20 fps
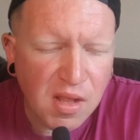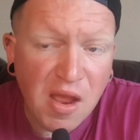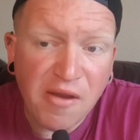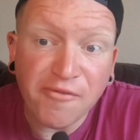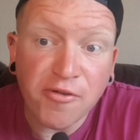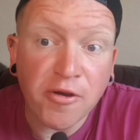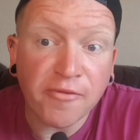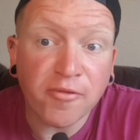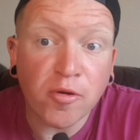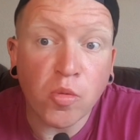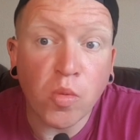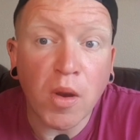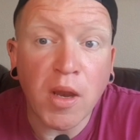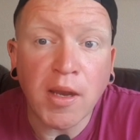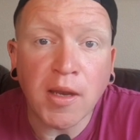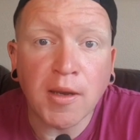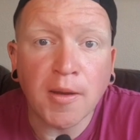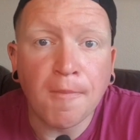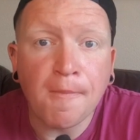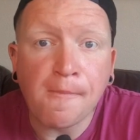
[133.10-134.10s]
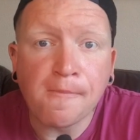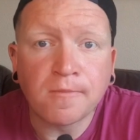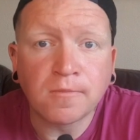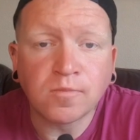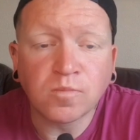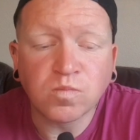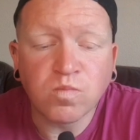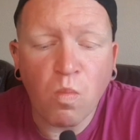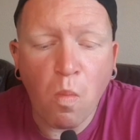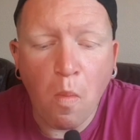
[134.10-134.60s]
every other week,
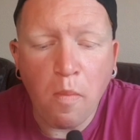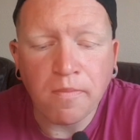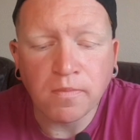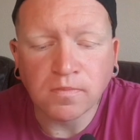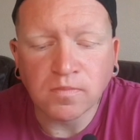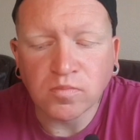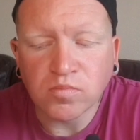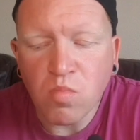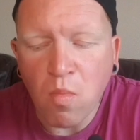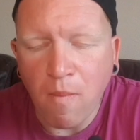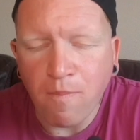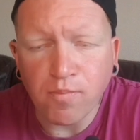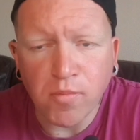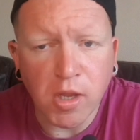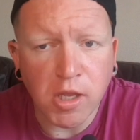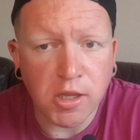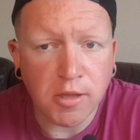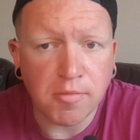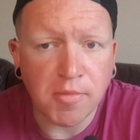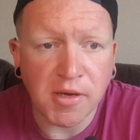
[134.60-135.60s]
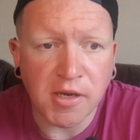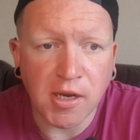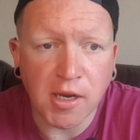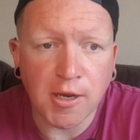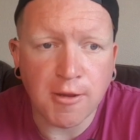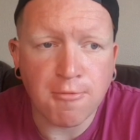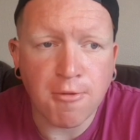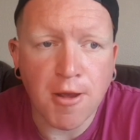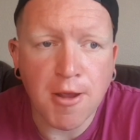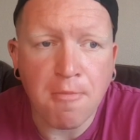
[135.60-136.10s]
at the minute
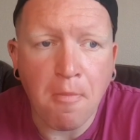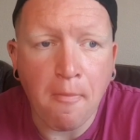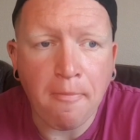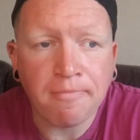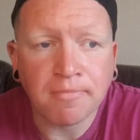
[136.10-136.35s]
anyway.